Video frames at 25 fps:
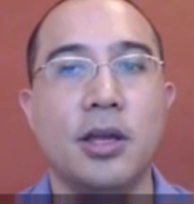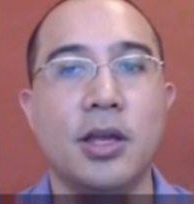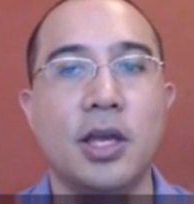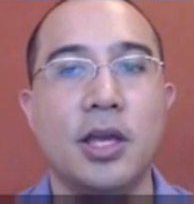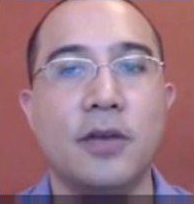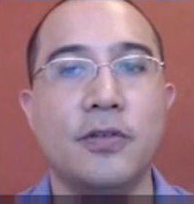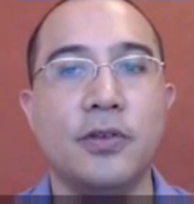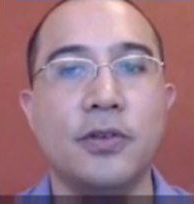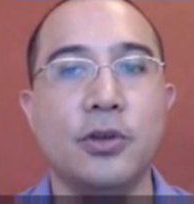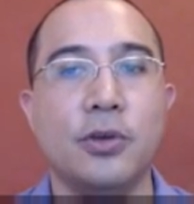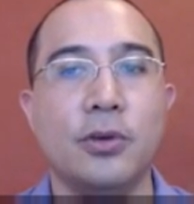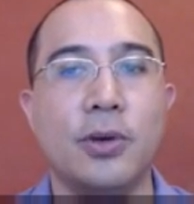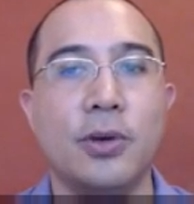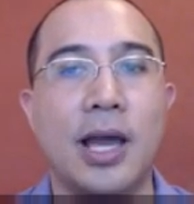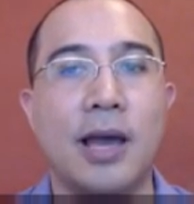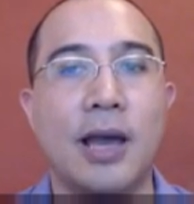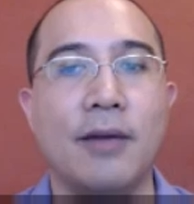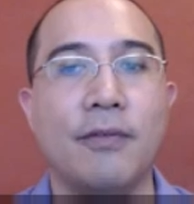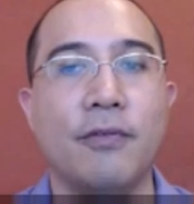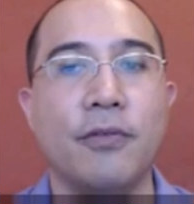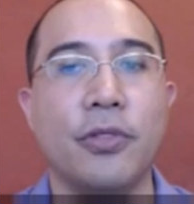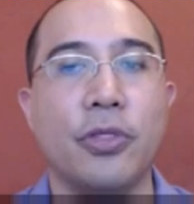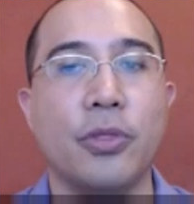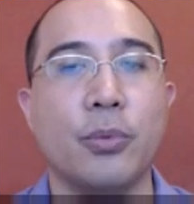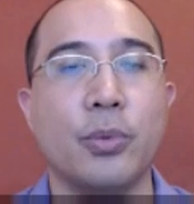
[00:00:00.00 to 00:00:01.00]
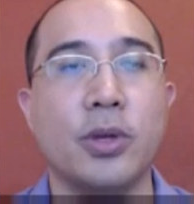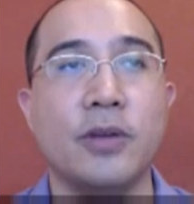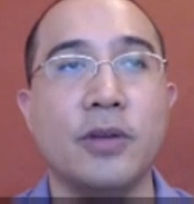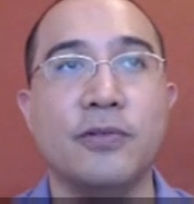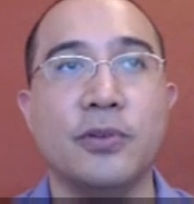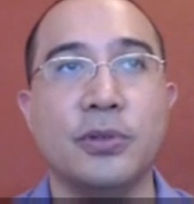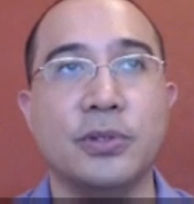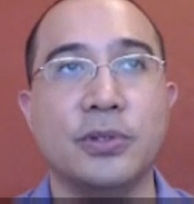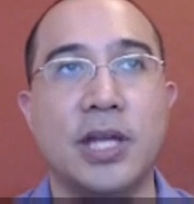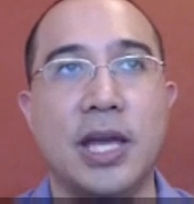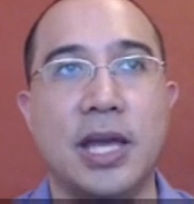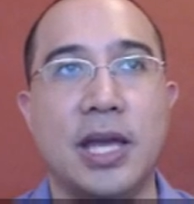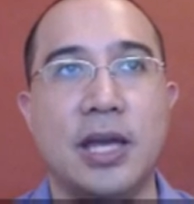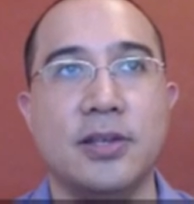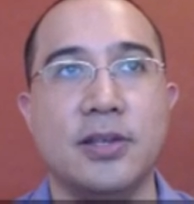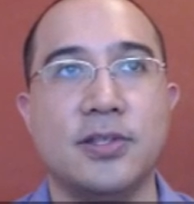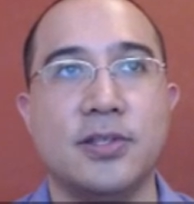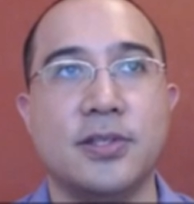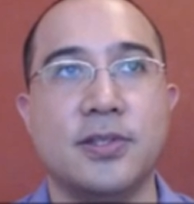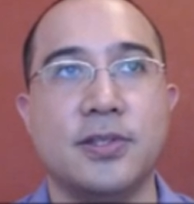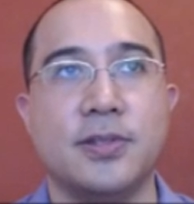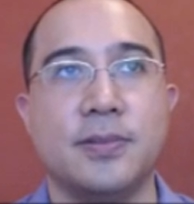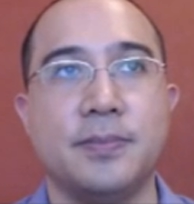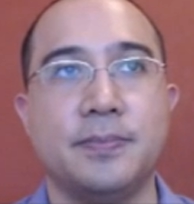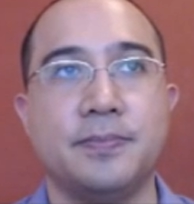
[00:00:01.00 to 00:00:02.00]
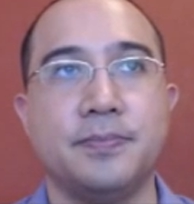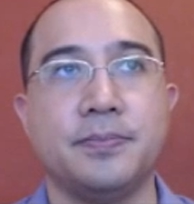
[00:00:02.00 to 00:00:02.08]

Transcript: if you have 3 full days.